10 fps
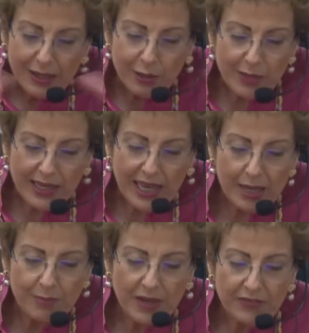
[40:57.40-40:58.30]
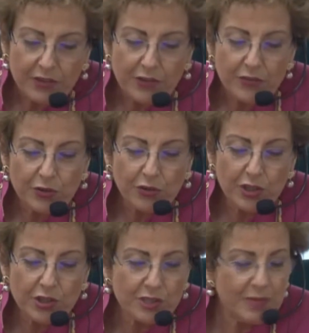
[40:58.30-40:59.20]
It became, after a few
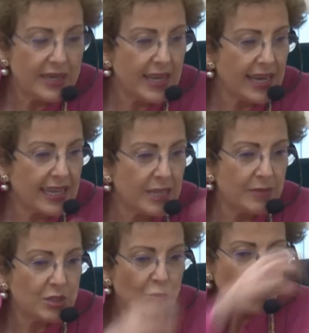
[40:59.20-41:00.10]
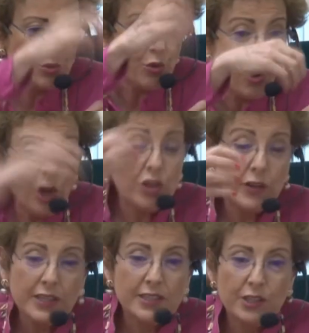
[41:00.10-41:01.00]
years, many academics went to other
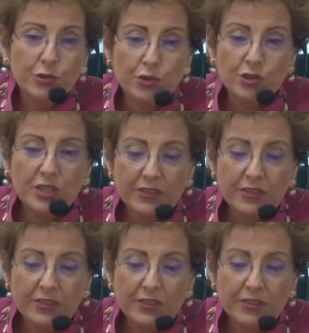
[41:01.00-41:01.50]
institutions,